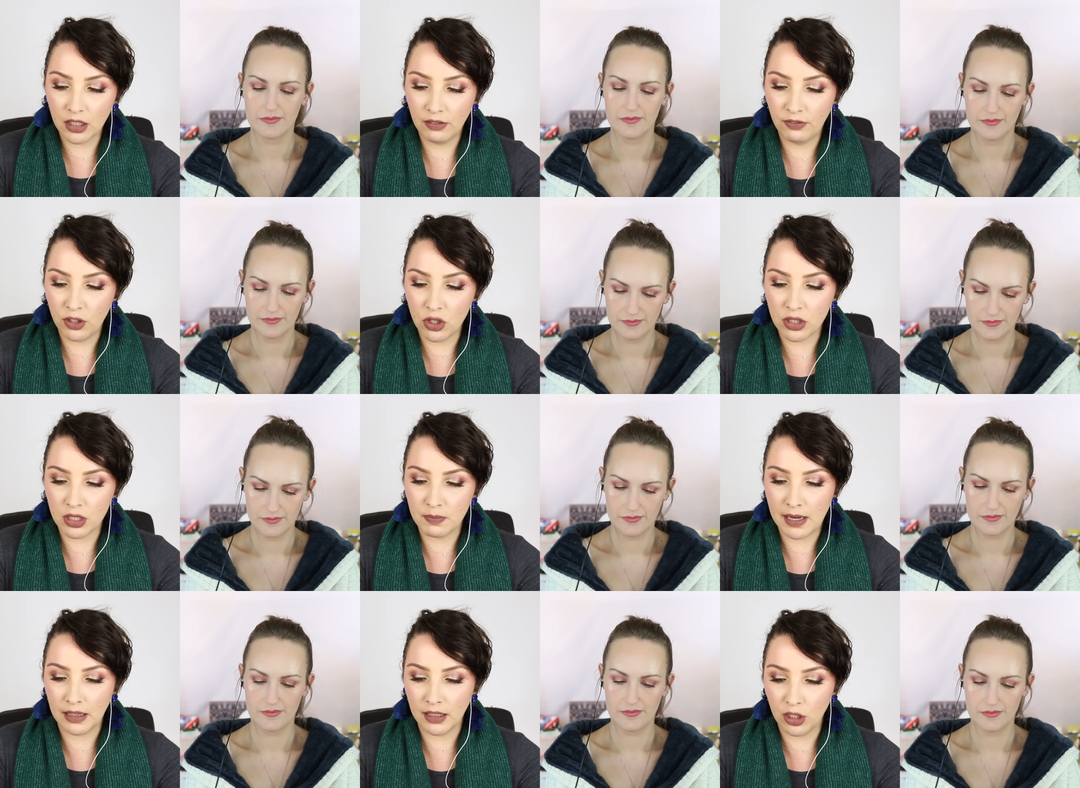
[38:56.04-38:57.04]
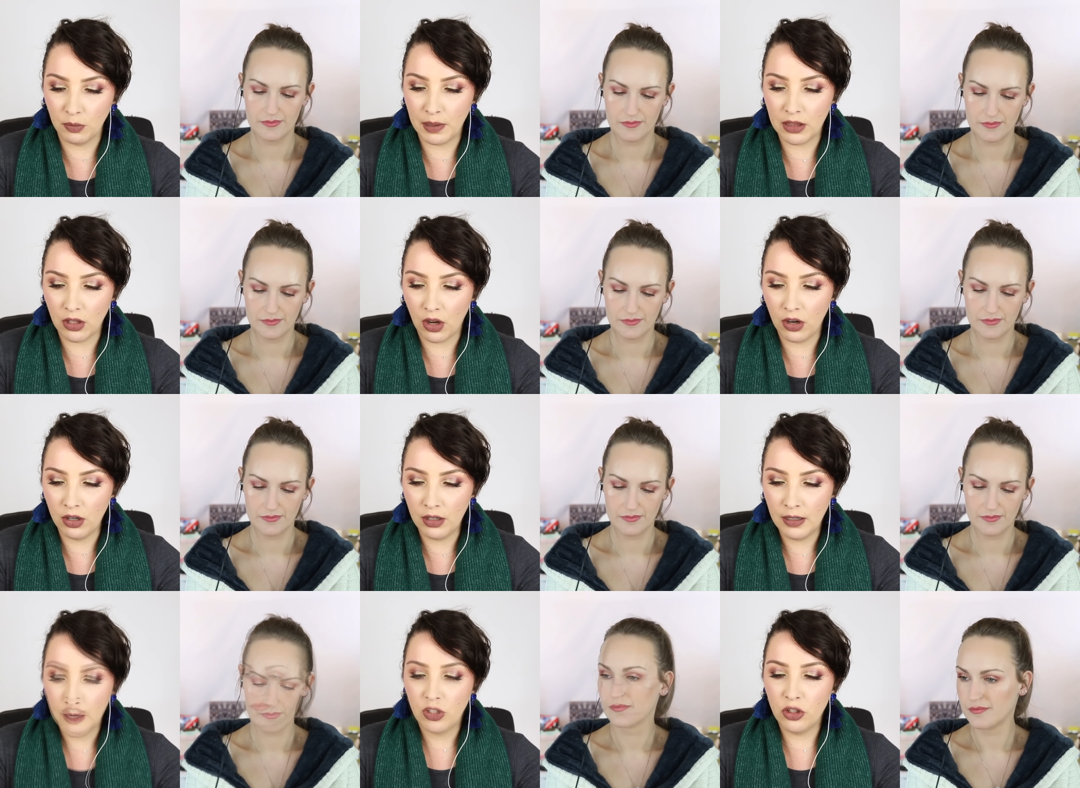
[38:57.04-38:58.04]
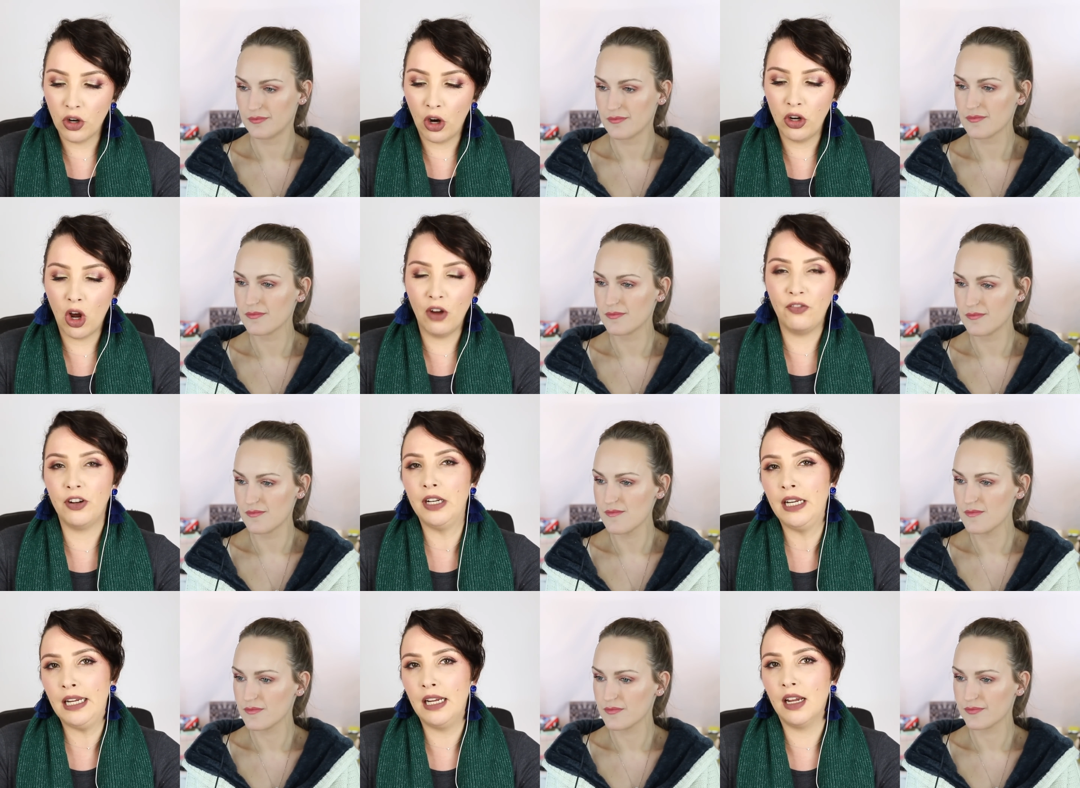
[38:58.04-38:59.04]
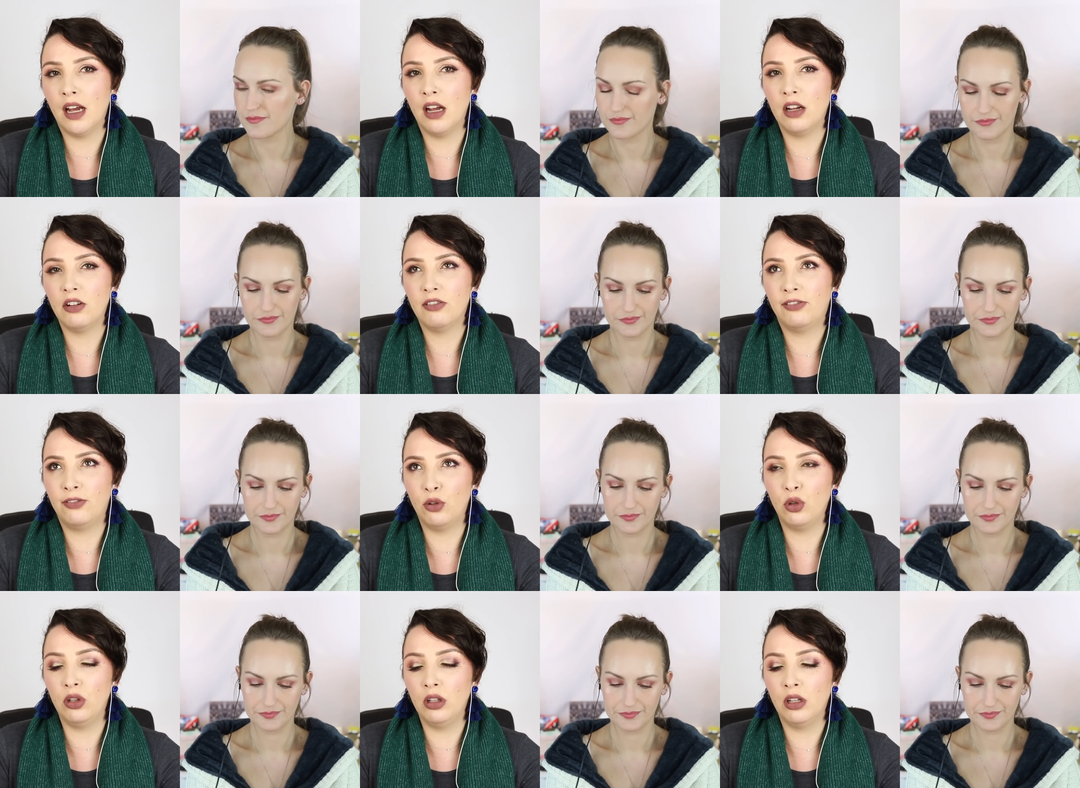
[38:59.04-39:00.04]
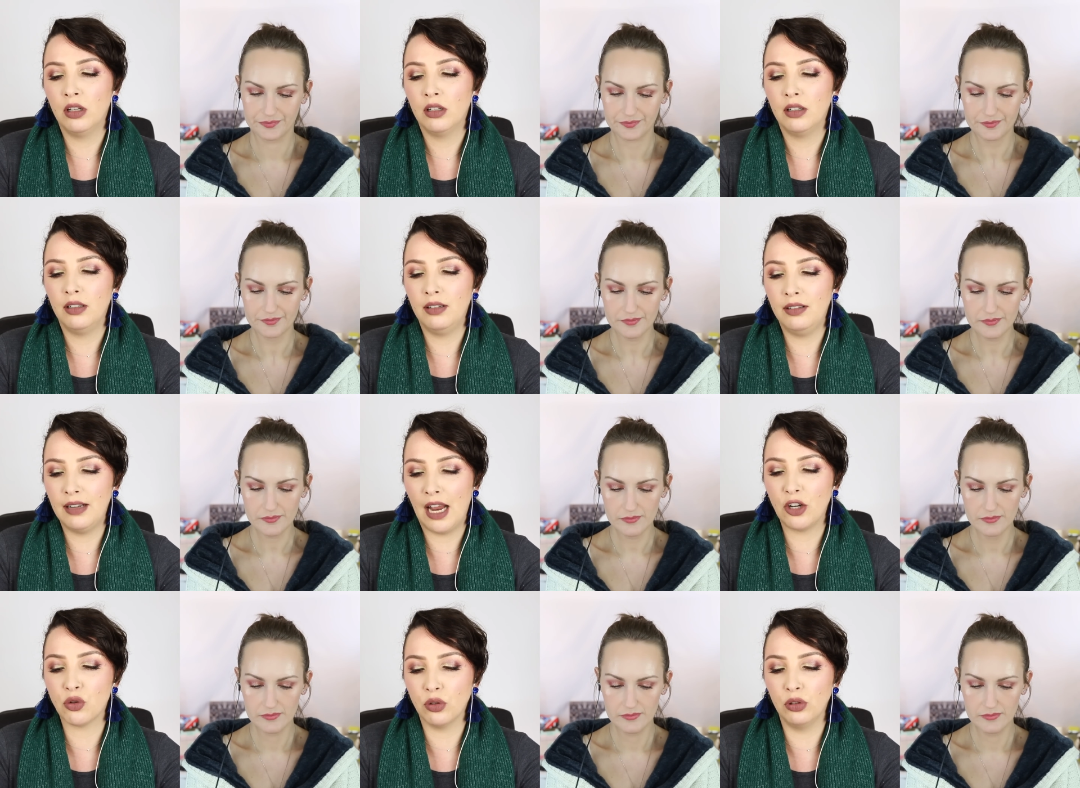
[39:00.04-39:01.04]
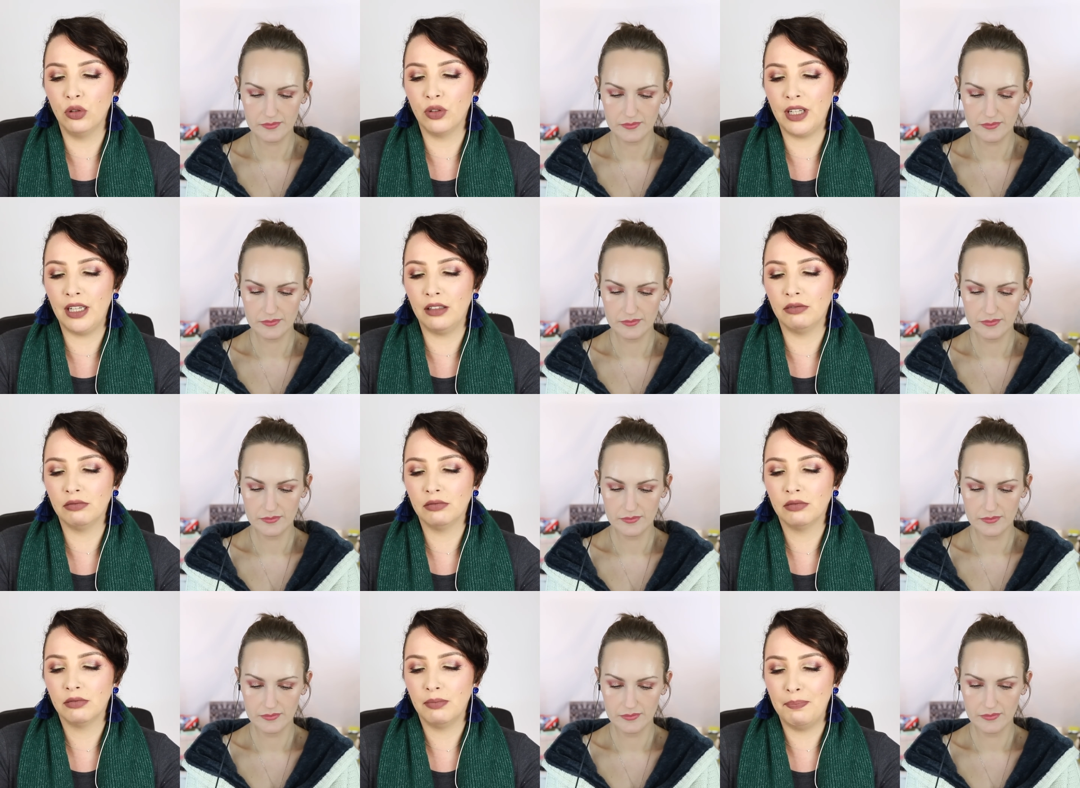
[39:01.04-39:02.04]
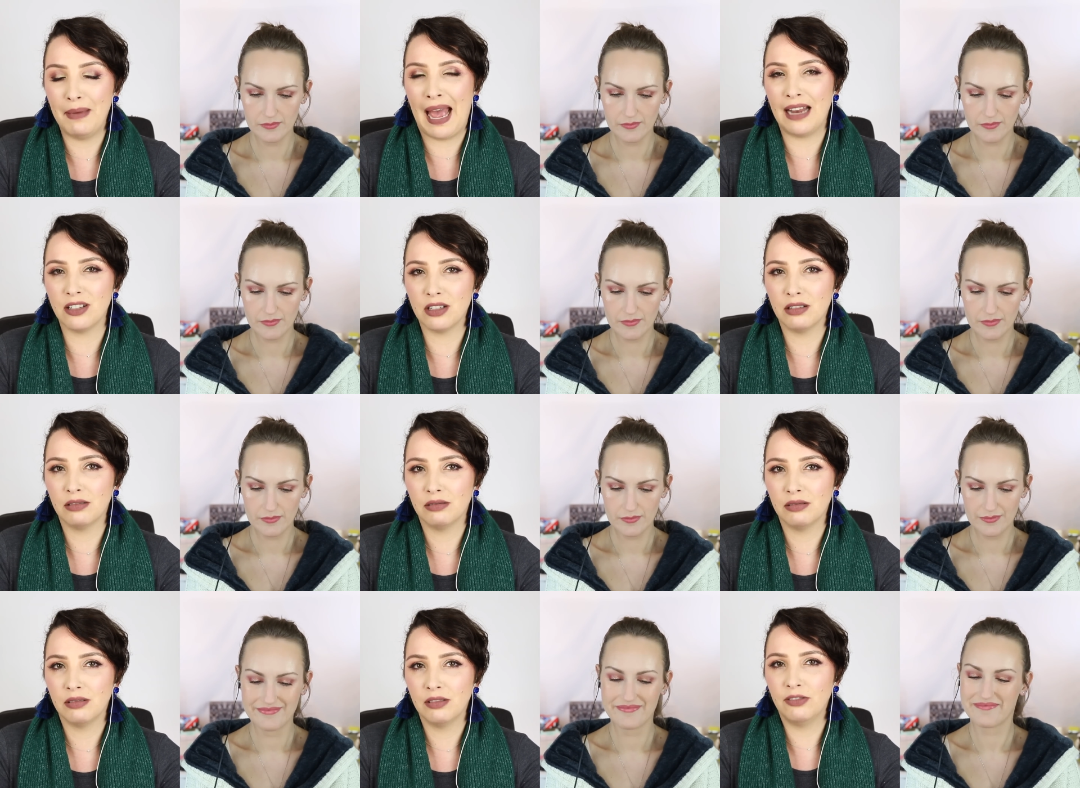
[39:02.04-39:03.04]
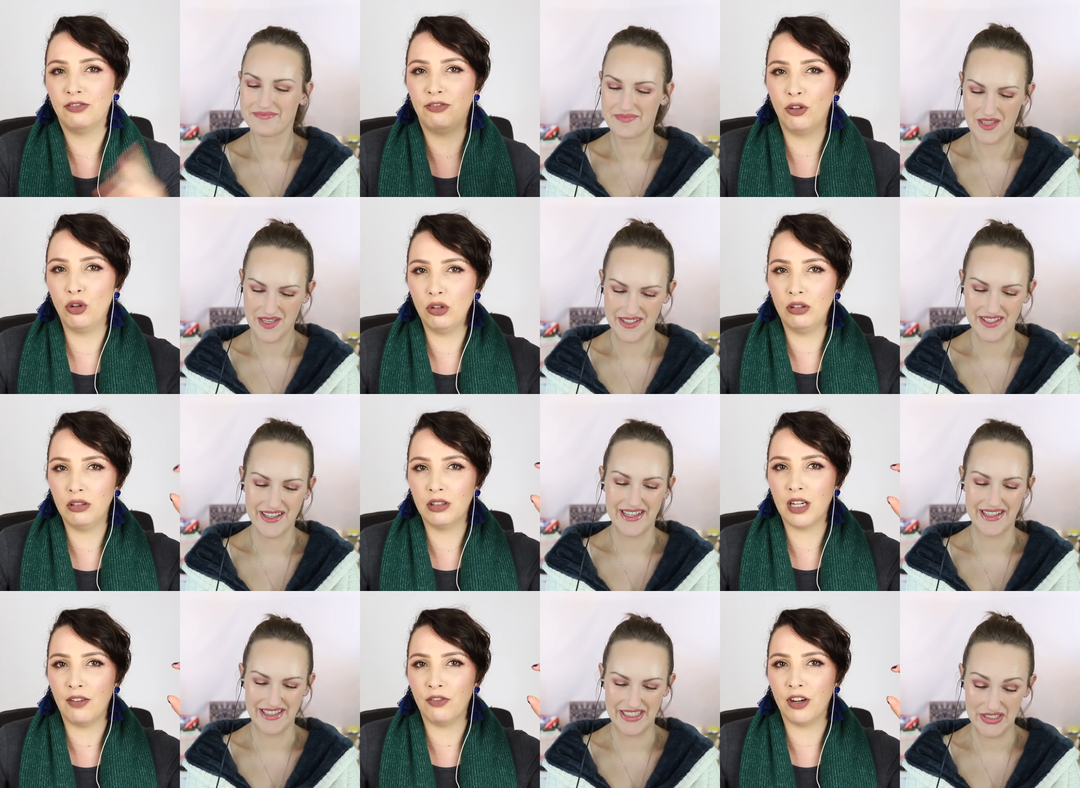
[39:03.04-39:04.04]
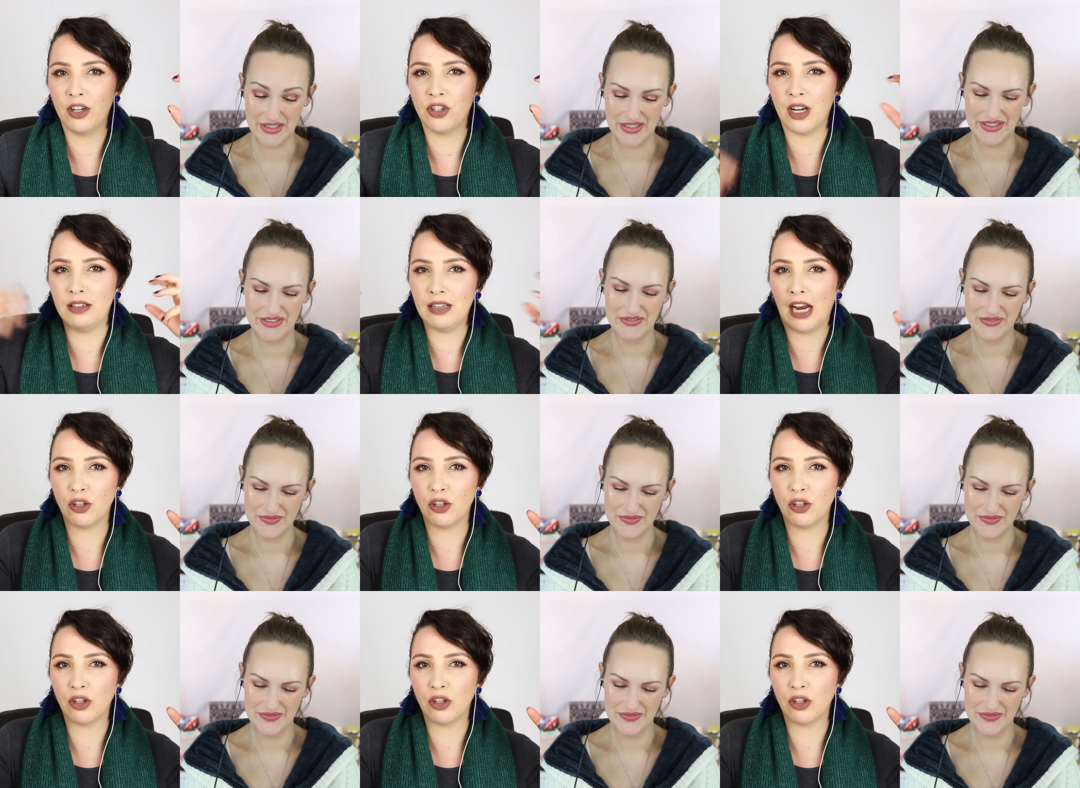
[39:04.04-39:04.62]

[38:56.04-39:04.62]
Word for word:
Speaker 1: that confuses me a little bit though, you don't mm. often hear full natural looking matte. Full yeah, coverage and